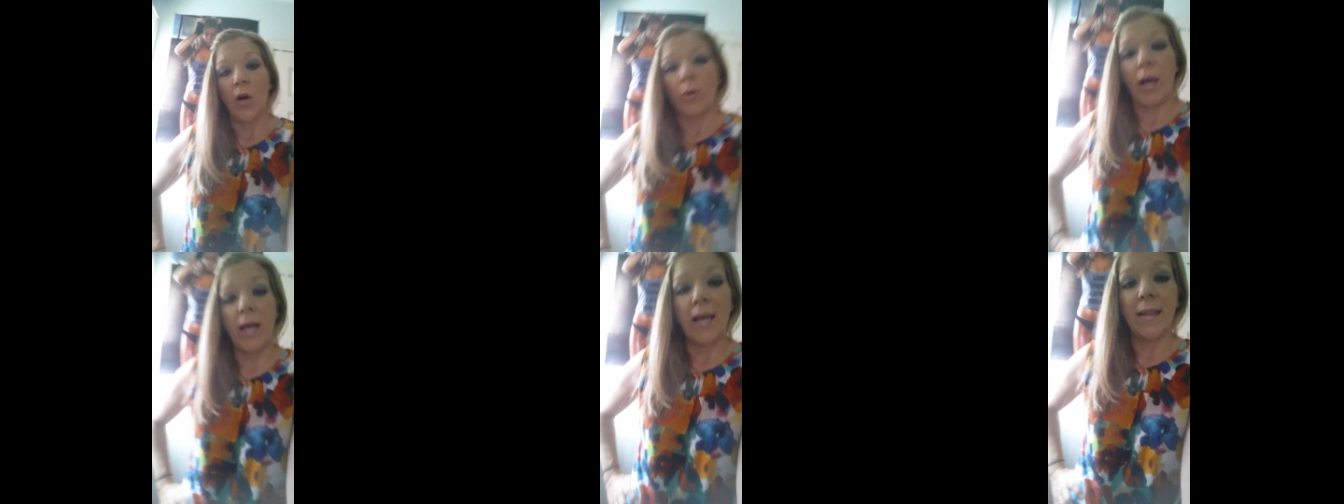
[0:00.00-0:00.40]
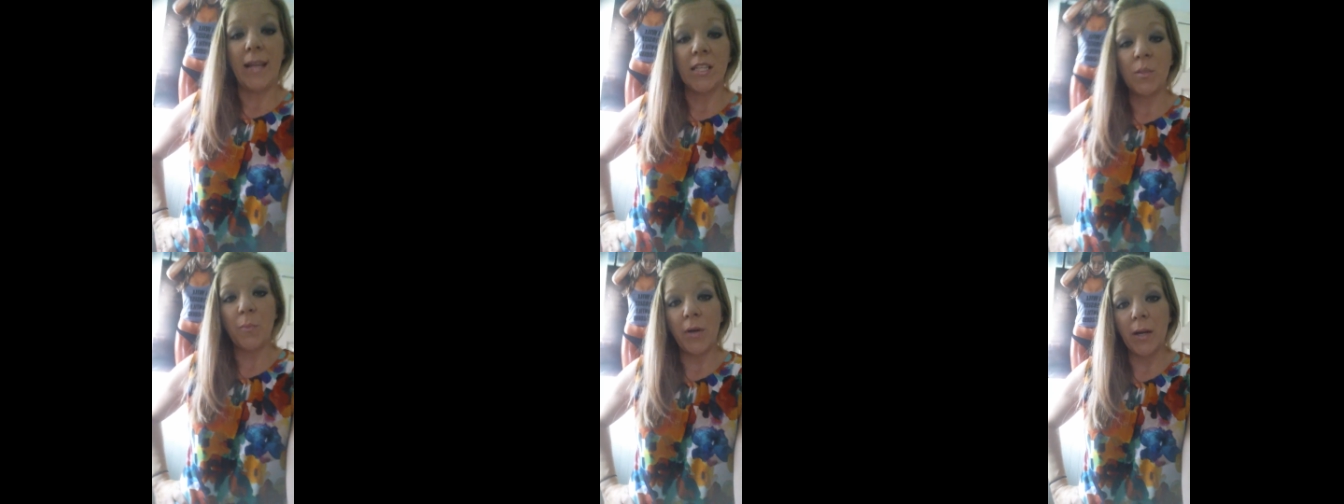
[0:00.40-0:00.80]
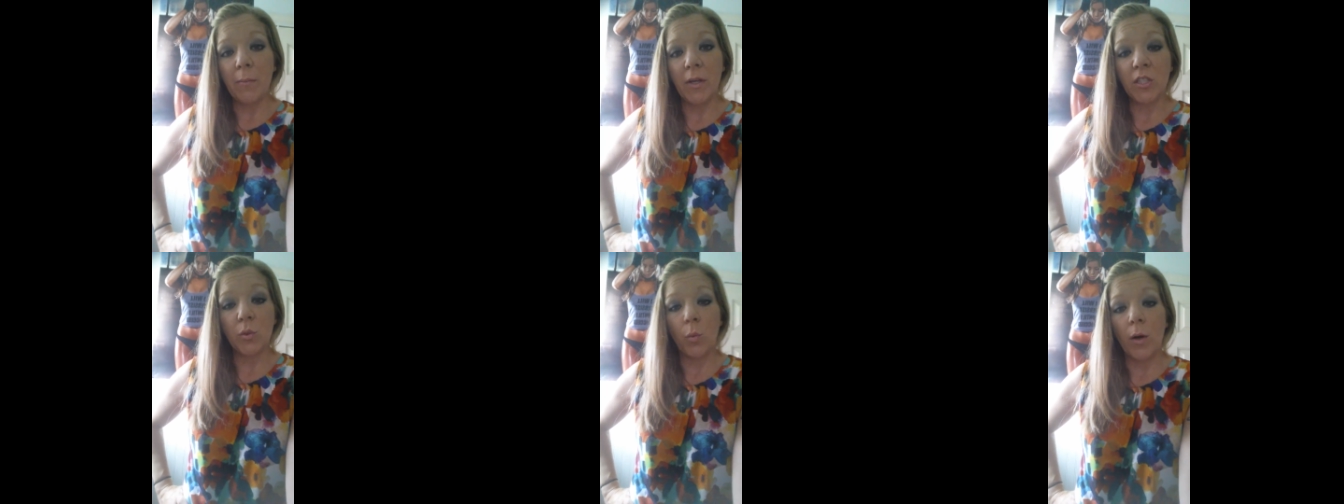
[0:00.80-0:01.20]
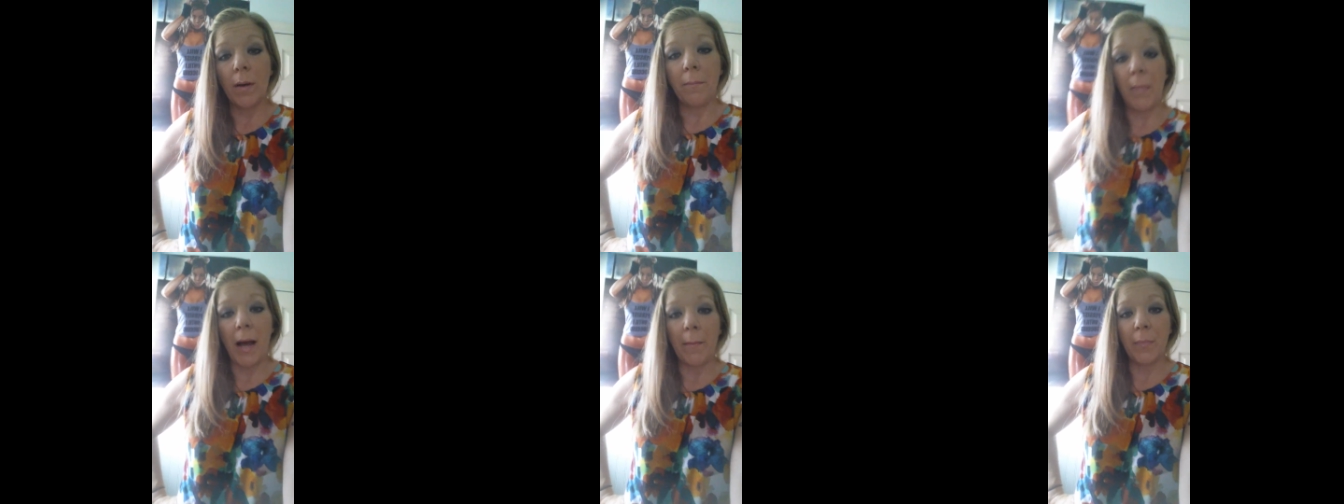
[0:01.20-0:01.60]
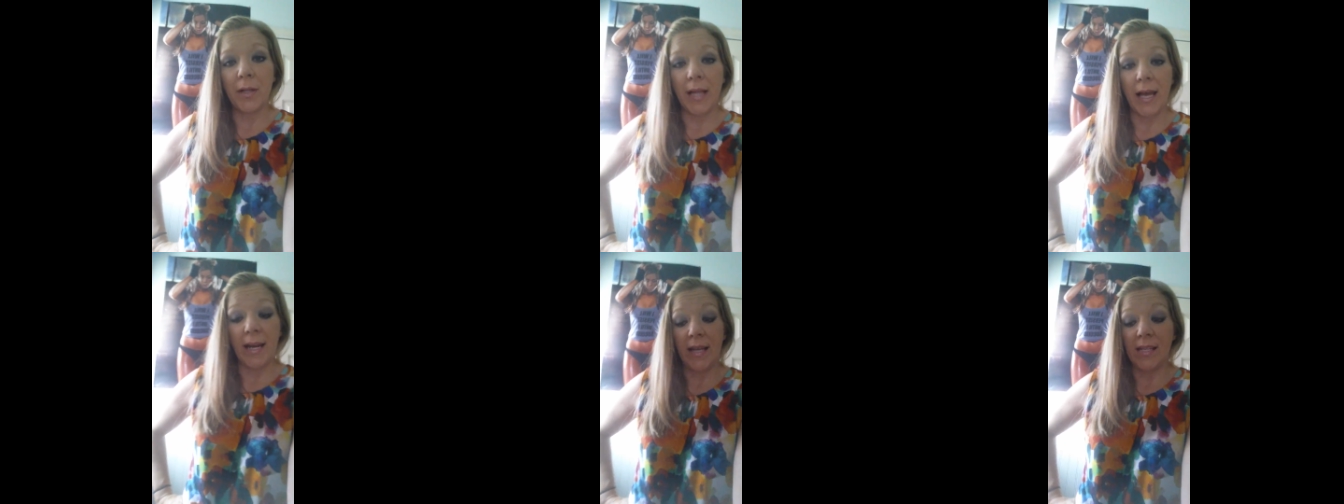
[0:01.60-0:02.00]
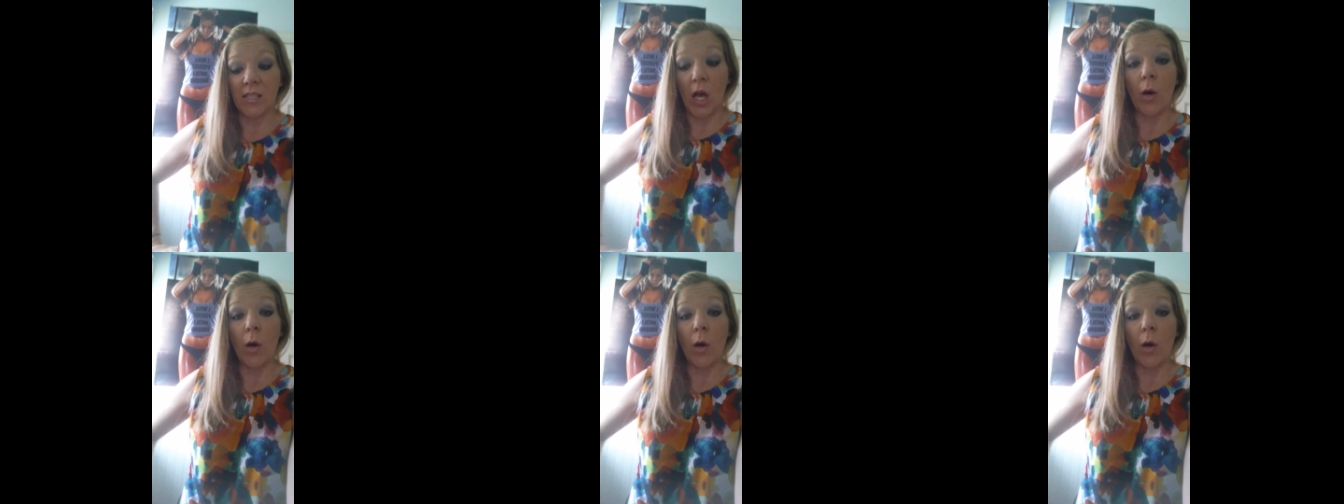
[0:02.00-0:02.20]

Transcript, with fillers: Okay, and that's pretty much what my plan is.